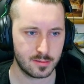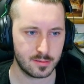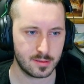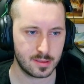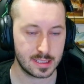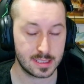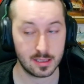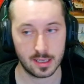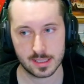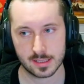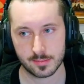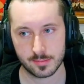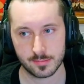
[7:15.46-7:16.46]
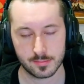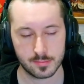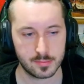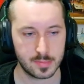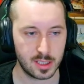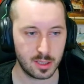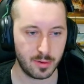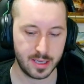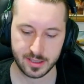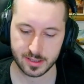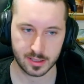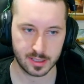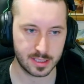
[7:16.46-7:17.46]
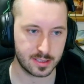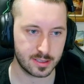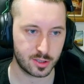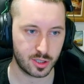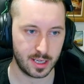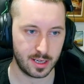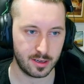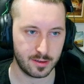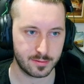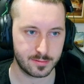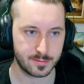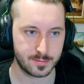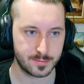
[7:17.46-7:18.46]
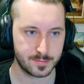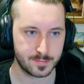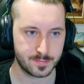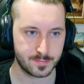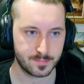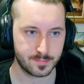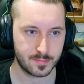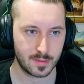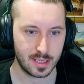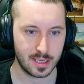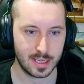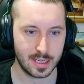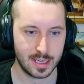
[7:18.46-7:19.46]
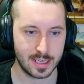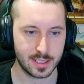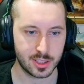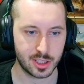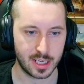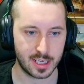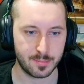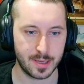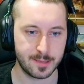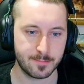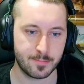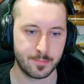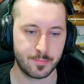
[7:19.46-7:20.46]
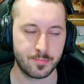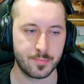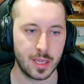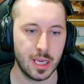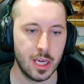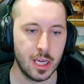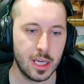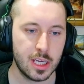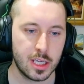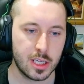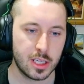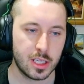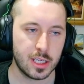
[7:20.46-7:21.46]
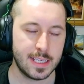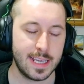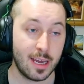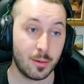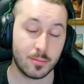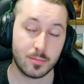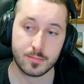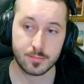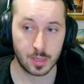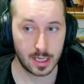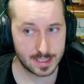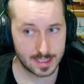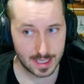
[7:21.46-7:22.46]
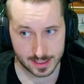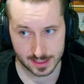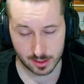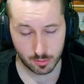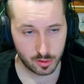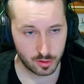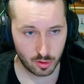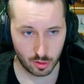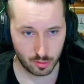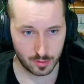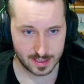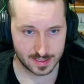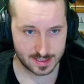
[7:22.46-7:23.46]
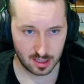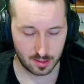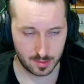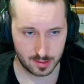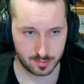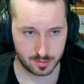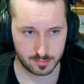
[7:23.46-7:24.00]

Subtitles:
This knight's in the way, so let's just trade it off and checkmate. Now, a tactic won't always come up,